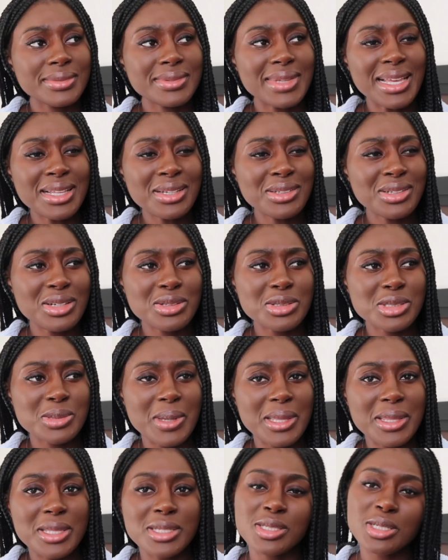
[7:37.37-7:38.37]
I don't know how to
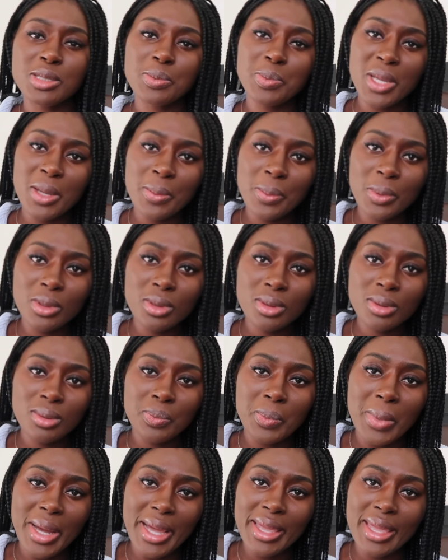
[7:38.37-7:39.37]
explain this. There are people
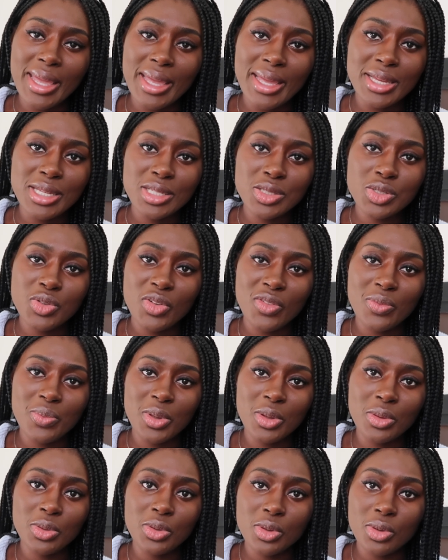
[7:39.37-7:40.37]
my age who have
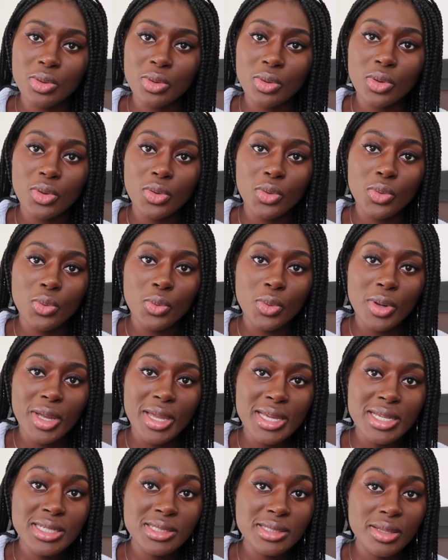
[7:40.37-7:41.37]
been through
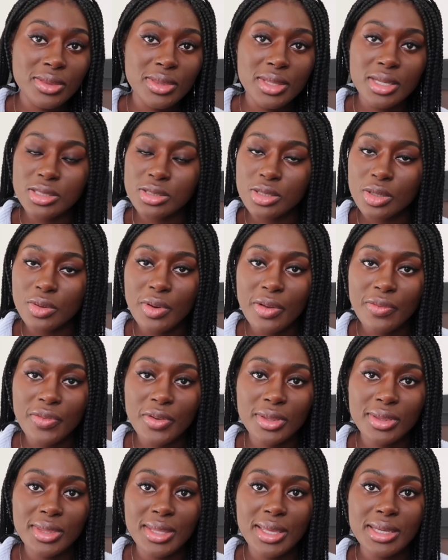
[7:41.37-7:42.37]
crazy things,
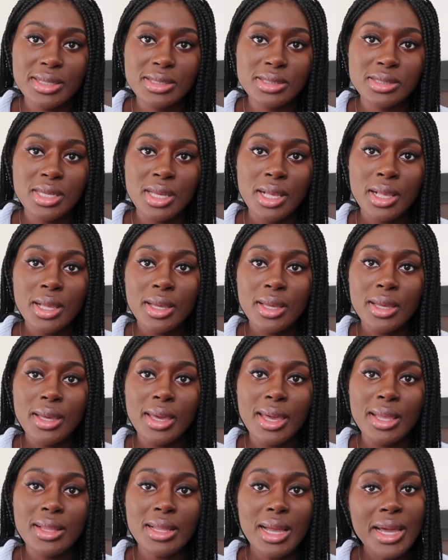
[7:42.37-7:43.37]
horrific things,
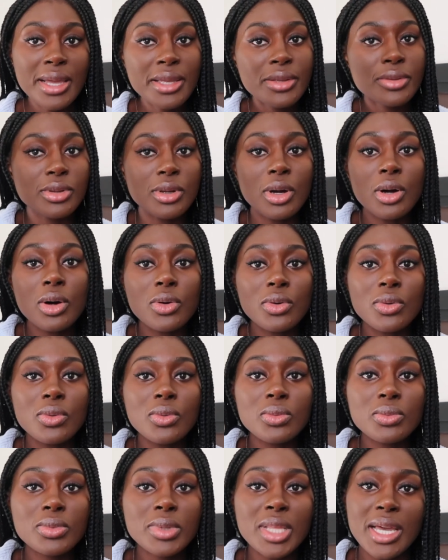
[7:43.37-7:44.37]
and I
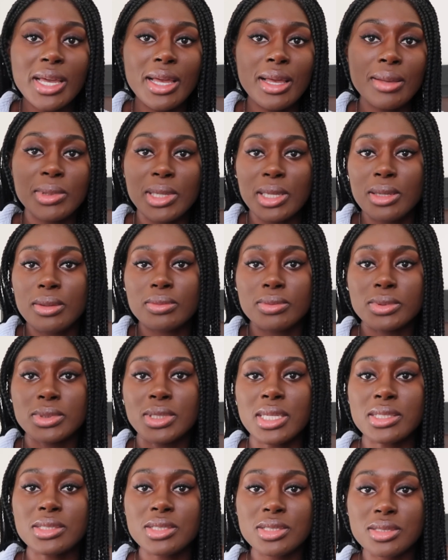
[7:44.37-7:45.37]
know that I'm like,
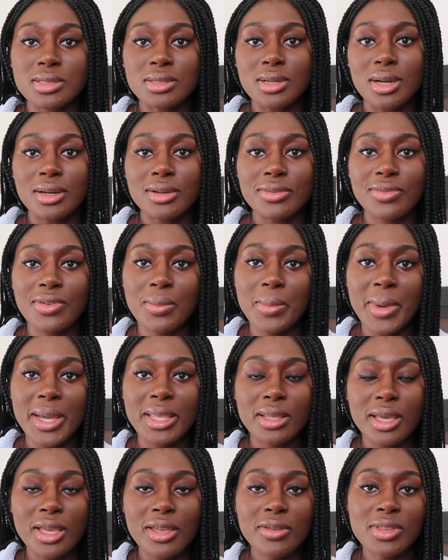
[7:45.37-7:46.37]
that's just not for my
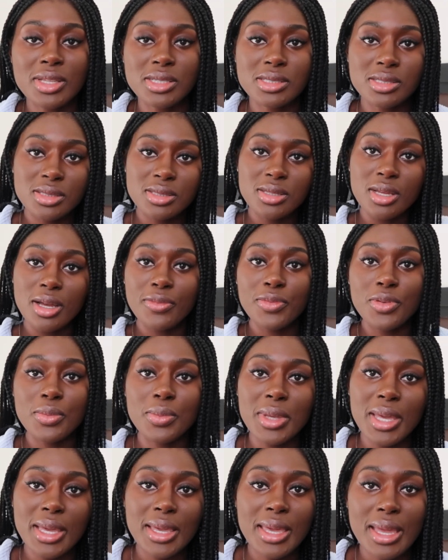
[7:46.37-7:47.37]
life. That's just not for
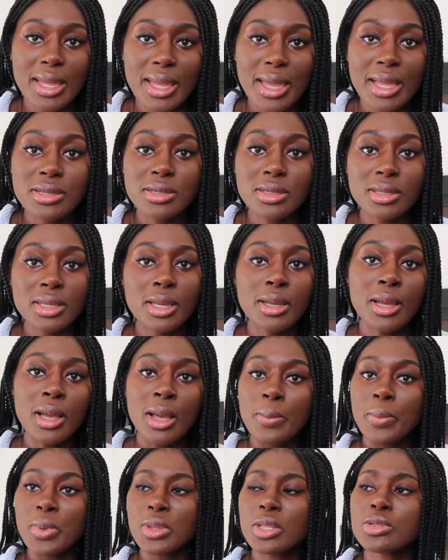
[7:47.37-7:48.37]
me. I can't handle it.
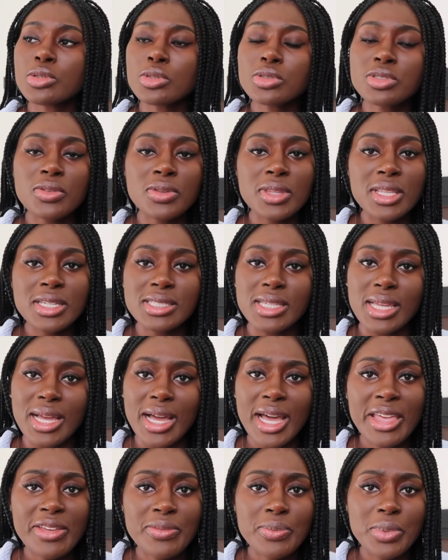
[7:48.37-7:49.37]
But there's also things that
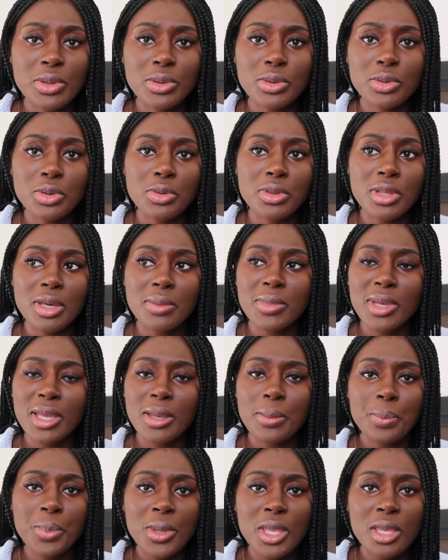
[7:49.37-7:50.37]
I have been through that I'm like,